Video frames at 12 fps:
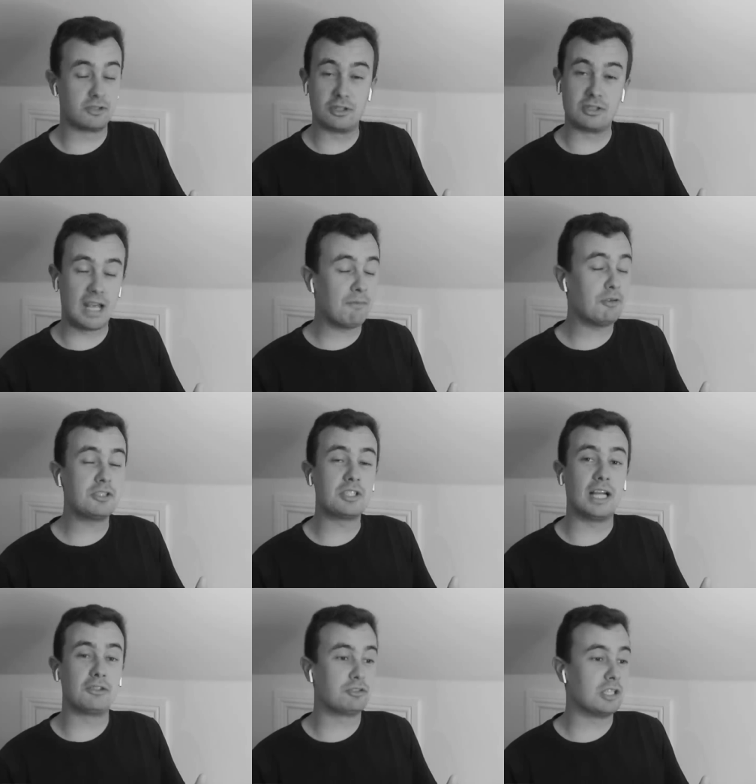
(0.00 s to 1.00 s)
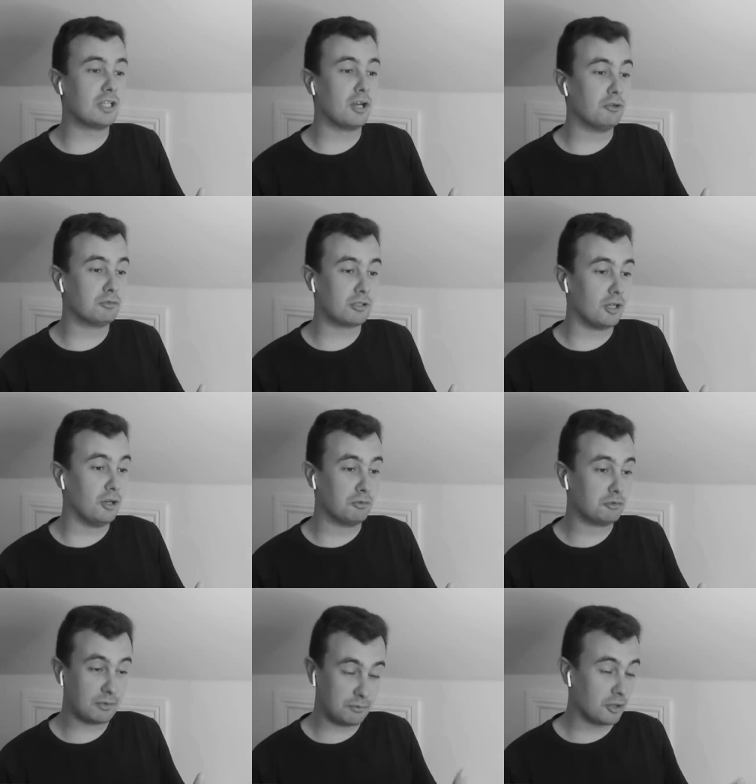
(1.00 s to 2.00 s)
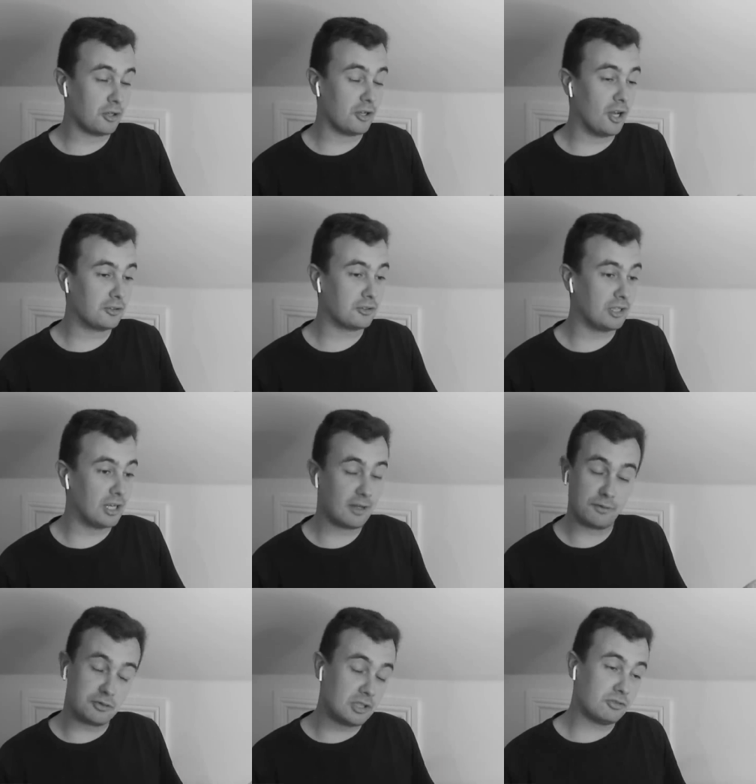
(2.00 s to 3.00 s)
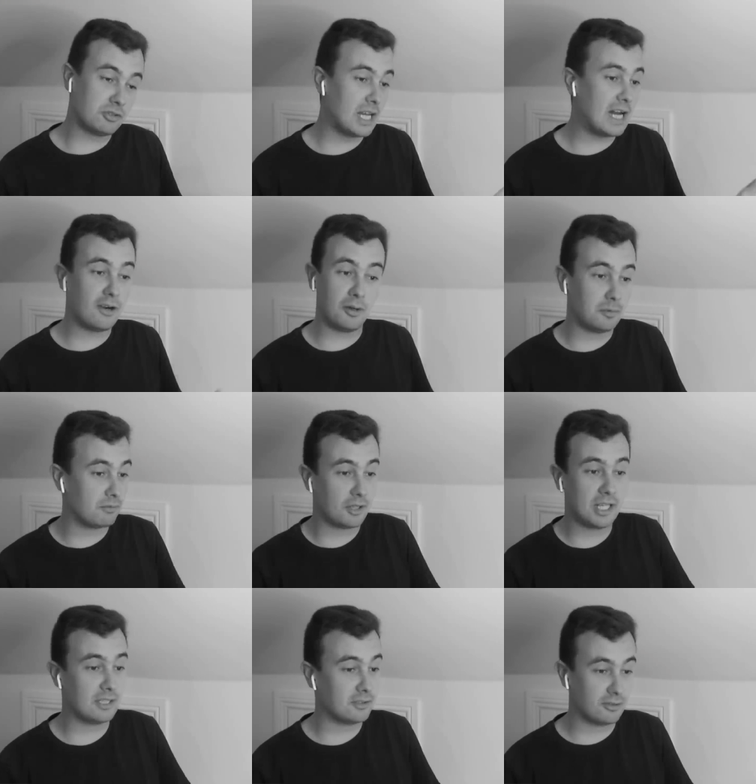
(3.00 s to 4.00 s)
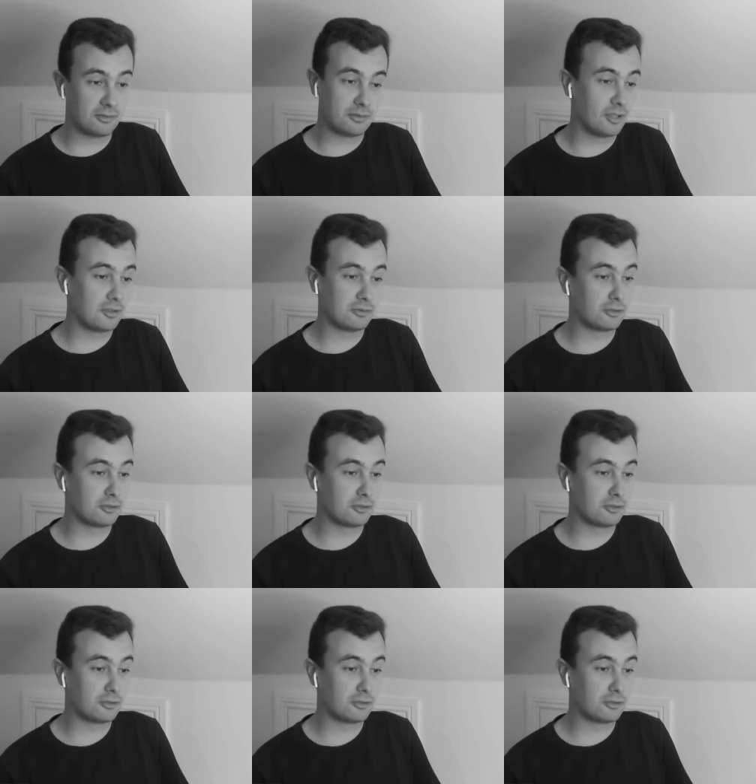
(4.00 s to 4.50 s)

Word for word: She's every chance she goes close if you're not there. If she's there, I'm afraid there's not a